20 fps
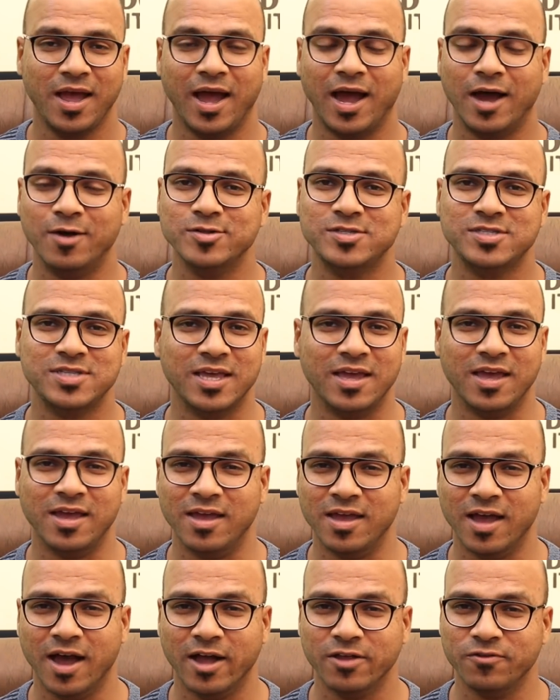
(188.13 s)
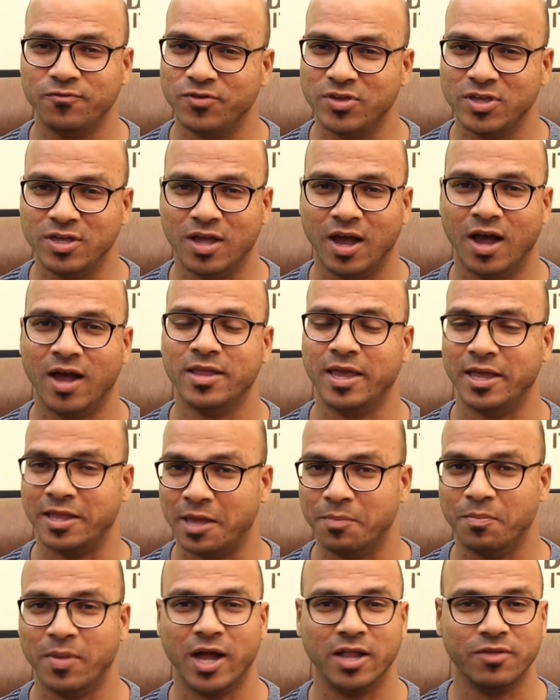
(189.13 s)
I would say AR, VR and
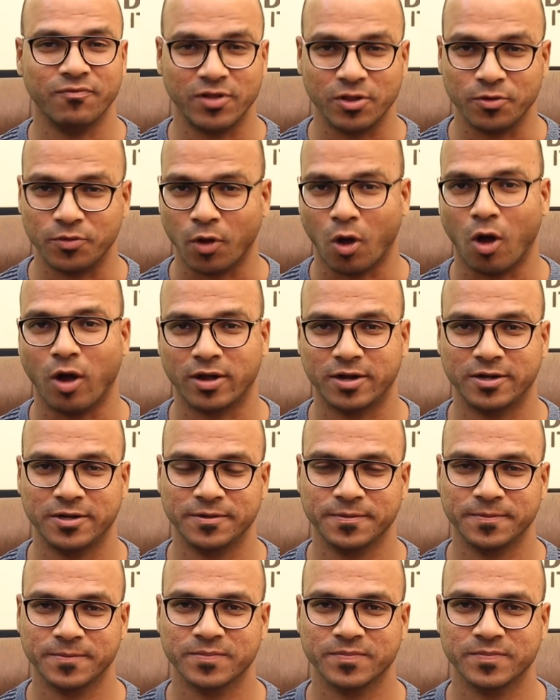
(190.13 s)
MR will rock.